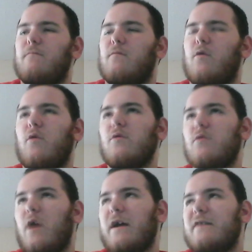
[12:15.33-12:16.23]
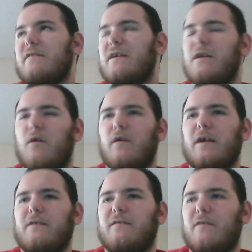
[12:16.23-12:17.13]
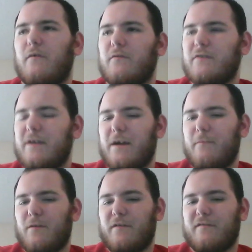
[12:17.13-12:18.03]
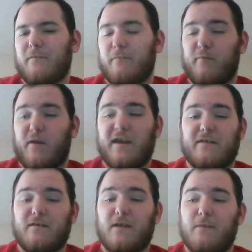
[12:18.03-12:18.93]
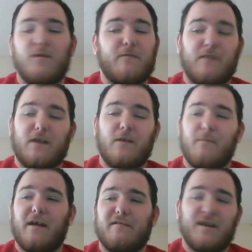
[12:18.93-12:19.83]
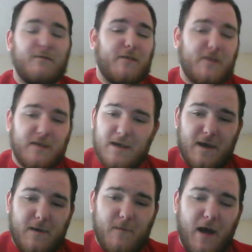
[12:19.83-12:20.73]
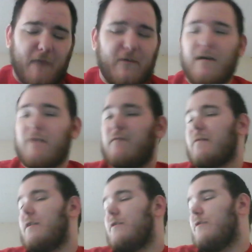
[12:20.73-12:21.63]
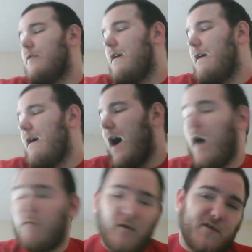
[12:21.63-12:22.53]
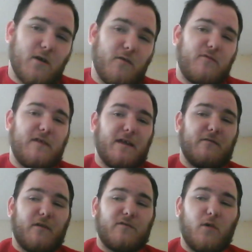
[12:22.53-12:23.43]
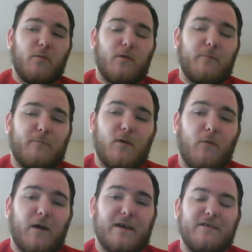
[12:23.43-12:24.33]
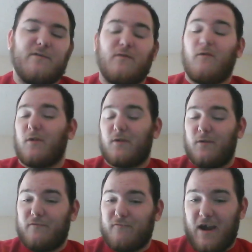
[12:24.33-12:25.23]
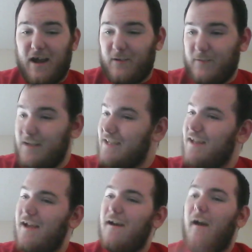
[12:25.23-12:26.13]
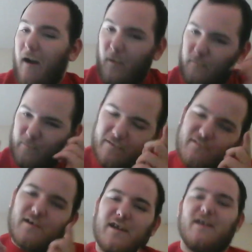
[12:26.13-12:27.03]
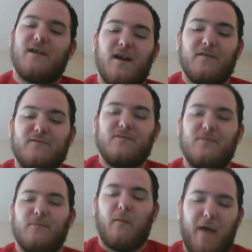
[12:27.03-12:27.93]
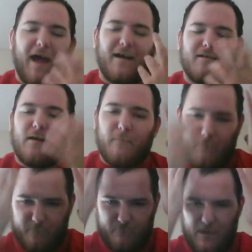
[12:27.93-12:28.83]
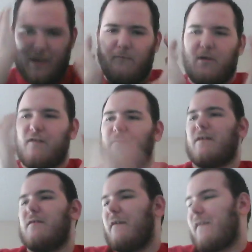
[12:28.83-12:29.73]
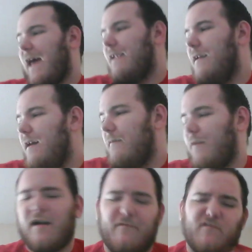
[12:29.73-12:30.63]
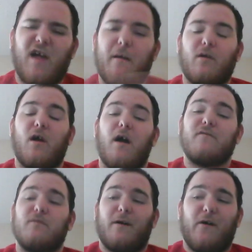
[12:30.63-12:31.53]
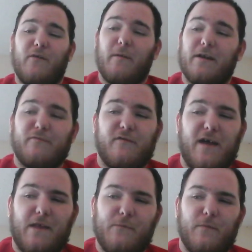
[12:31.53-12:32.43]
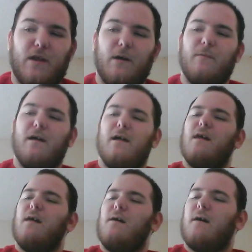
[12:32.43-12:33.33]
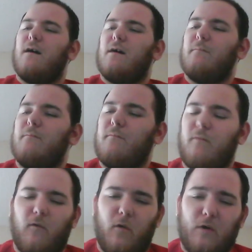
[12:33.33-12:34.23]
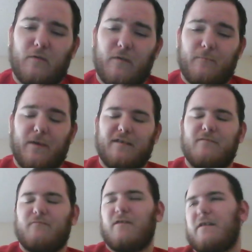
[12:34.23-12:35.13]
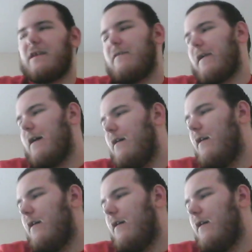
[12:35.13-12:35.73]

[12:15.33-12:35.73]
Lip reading: Or I could keep going until December and just break December, then come back January. I think that's what I'm going to do. I want to go for the end of October, so I can do a little clip for Halloween. I'll make sure to get a costume, or mask, if I could wear a mask on that. Not drive a costume on the money for that, but, or patience for that, get that.